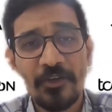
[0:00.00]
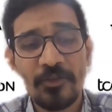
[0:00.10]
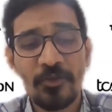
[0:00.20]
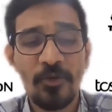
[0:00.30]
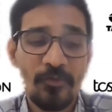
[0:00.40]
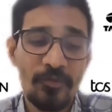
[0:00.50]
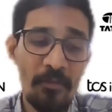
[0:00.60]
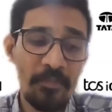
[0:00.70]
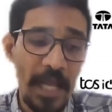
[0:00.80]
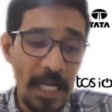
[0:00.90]
So
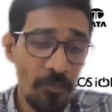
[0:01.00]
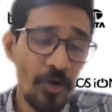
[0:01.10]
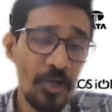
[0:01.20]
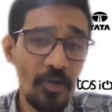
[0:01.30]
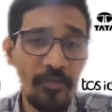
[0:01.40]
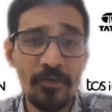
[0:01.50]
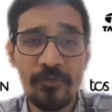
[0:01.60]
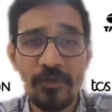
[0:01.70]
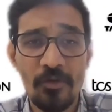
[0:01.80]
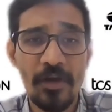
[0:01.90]
from that point of view,
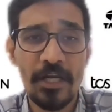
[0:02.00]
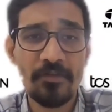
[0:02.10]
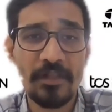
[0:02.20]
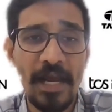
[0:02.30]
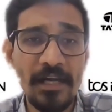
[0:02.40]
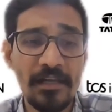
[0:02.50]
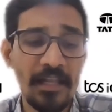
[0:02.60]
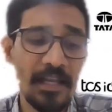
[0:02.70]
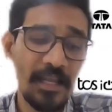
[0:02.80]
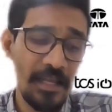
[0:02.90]
if you look into that,
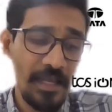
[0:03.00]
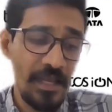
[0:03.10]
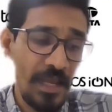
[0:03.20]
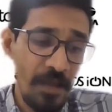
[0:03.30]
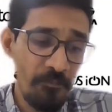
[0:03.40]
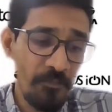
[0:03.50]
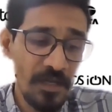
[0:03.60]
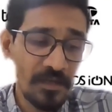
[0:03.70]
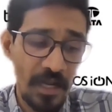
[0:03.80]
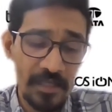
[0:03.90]
then
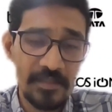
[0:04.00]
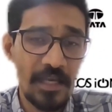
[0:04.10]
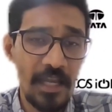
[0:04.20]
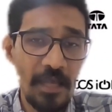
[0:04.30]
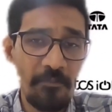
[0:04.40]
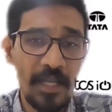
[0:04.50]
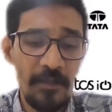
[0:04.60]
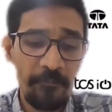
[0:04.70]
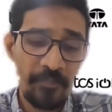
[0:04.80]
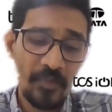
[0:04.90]
ML, classical ML,
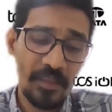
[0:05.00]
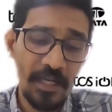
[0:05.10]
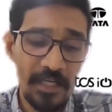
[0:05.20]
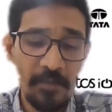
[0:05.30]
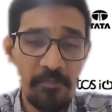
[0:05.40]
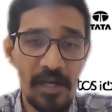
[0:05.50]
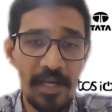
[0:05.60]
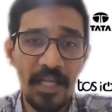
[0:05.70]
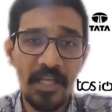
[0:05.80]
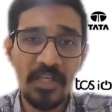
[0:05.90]
then deep
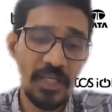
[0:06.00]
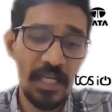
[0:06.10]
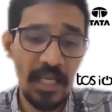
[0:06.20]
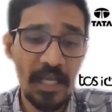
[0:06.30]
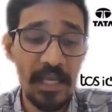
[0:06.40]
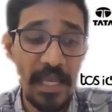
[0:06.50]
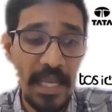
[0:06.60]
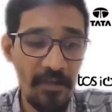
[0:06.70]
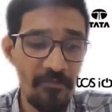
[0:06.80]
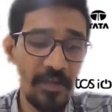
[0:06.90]
learning, Gen AI,
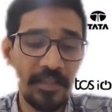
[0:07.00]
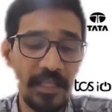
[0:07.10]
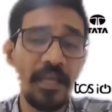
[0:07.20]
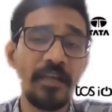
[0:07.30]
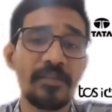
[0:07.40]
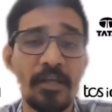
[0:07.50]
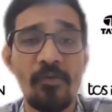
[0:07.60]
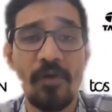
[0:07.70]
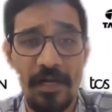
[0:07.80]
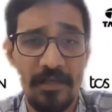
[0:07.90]
everything is
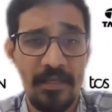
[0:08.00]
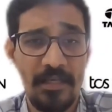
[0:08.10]
required.